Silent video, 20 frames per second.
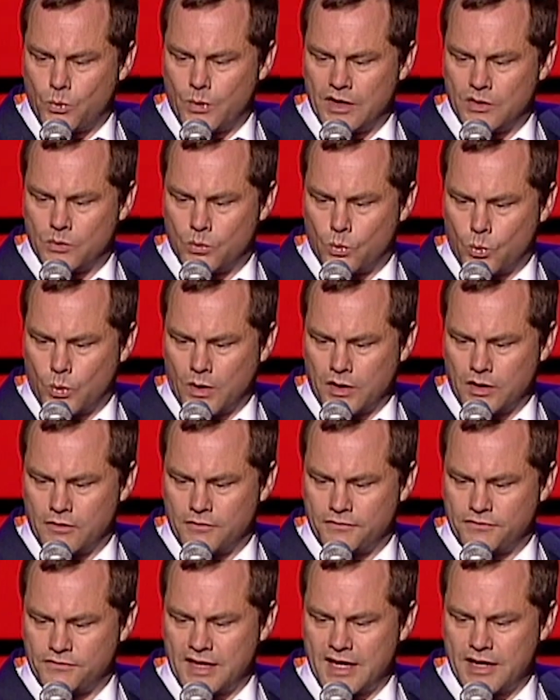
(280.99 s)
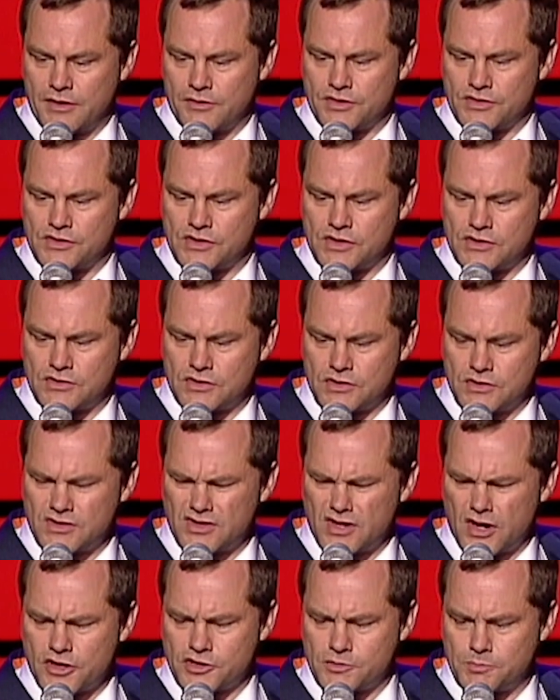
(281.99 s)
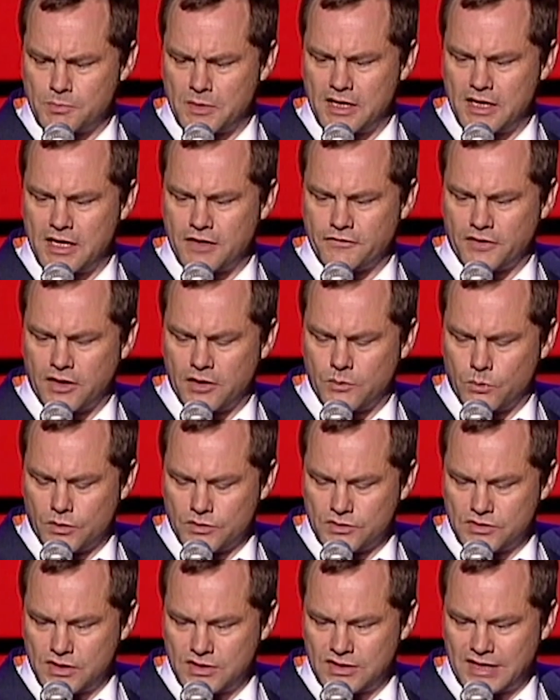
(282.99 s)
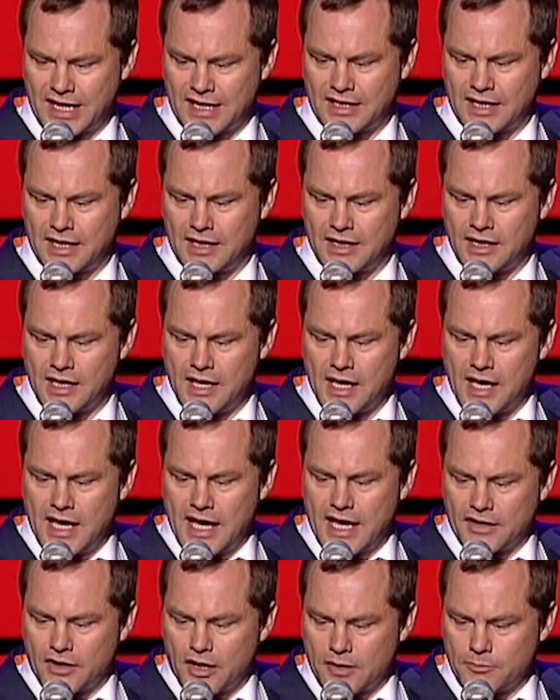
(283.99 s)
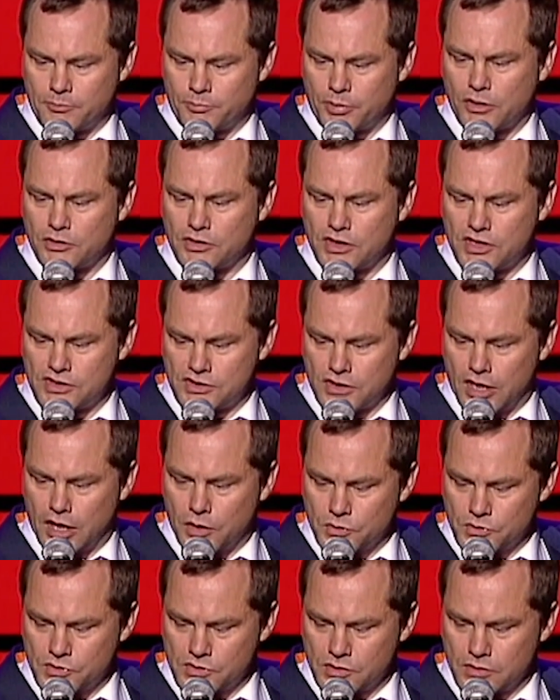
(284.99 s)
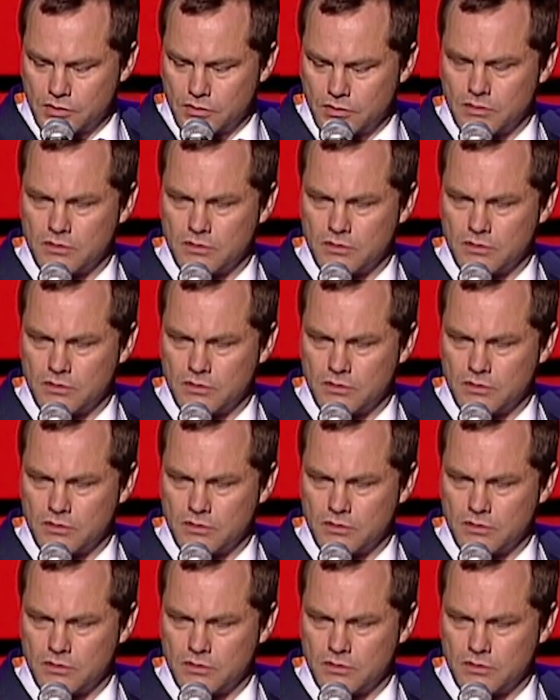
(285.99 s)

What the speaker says: when one of their assistants asked me if I wanted decking and I broke his nose.